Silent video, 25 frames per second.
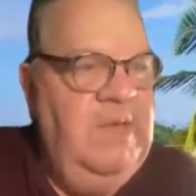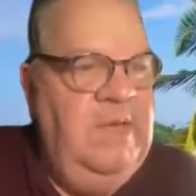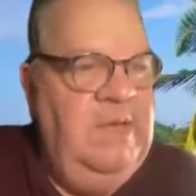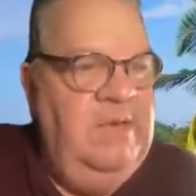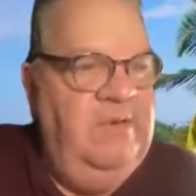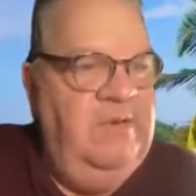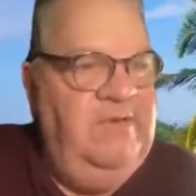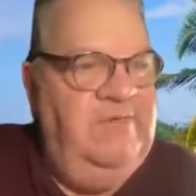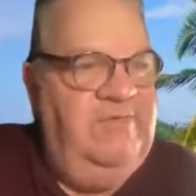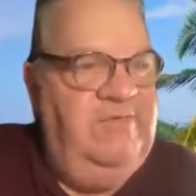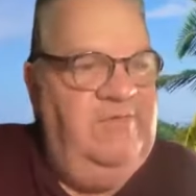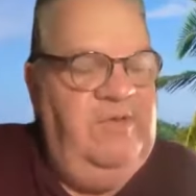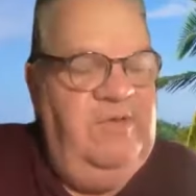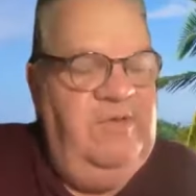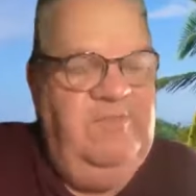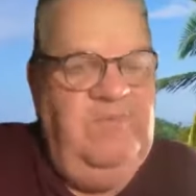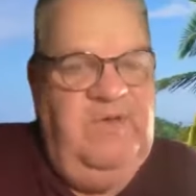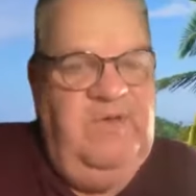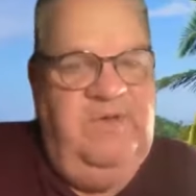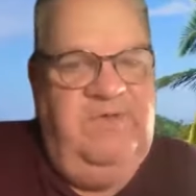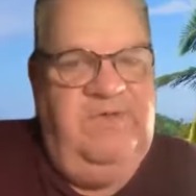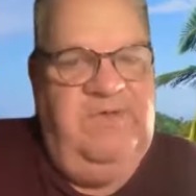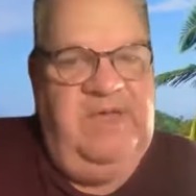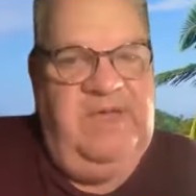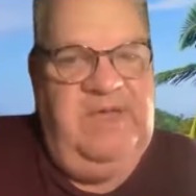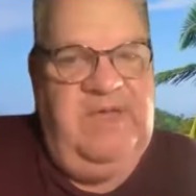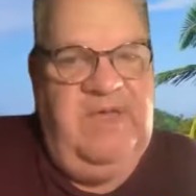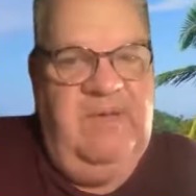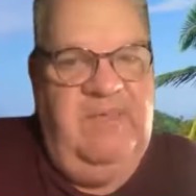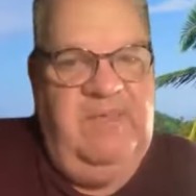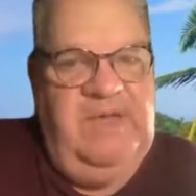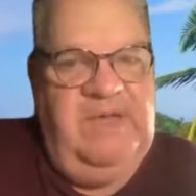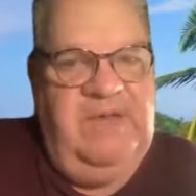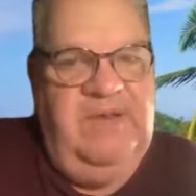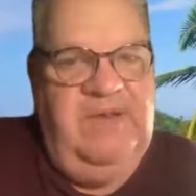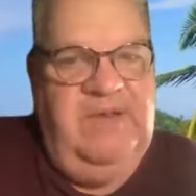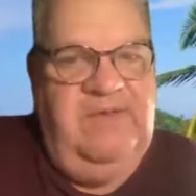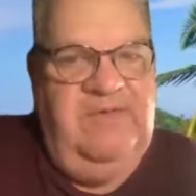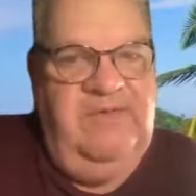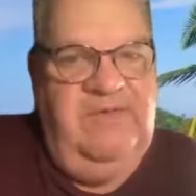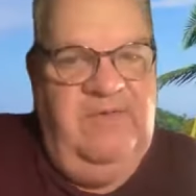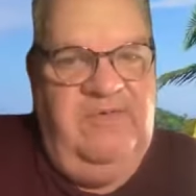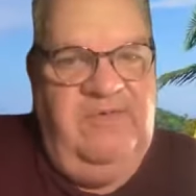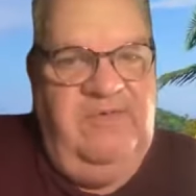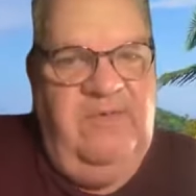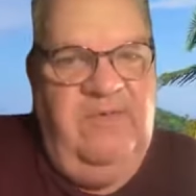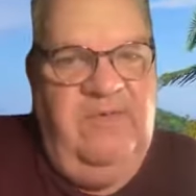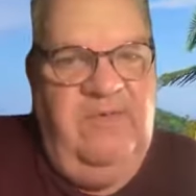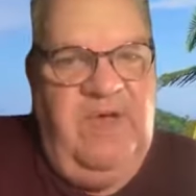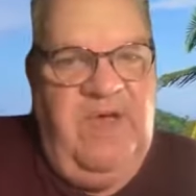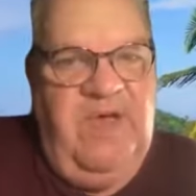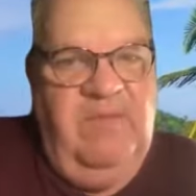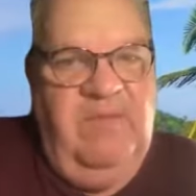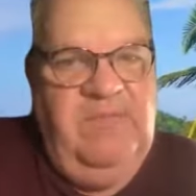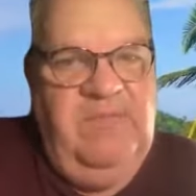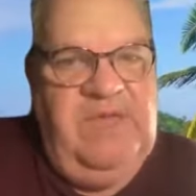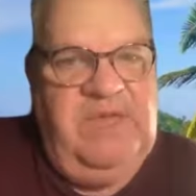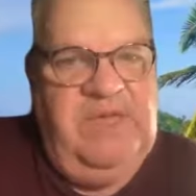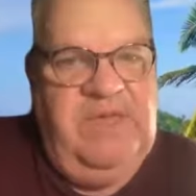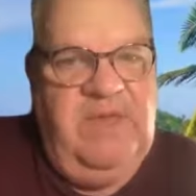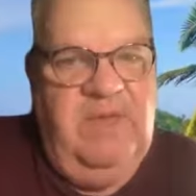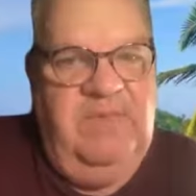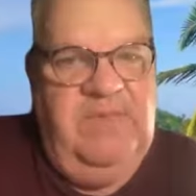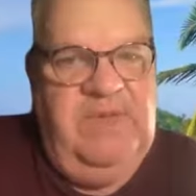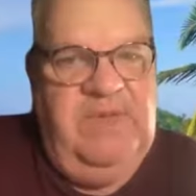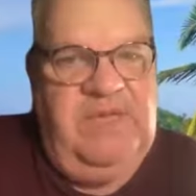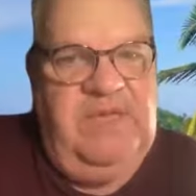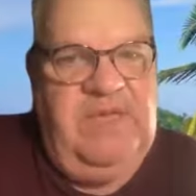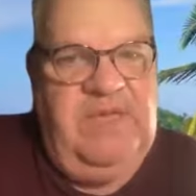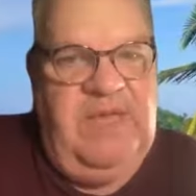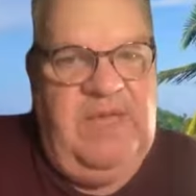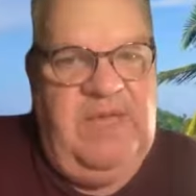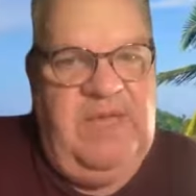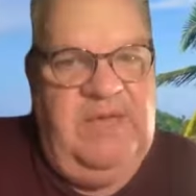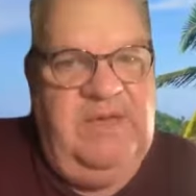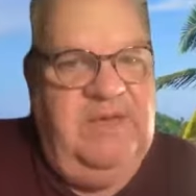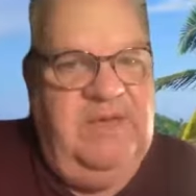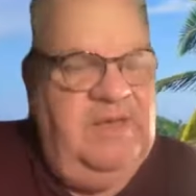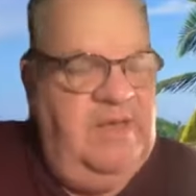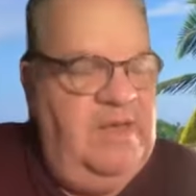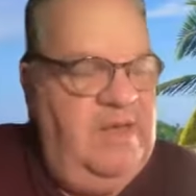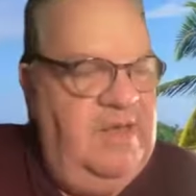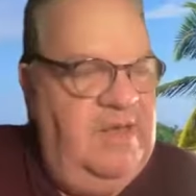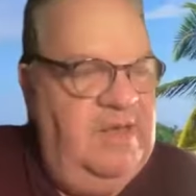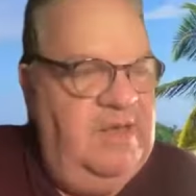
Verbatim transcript: There's new music coming, there's a new army coming, and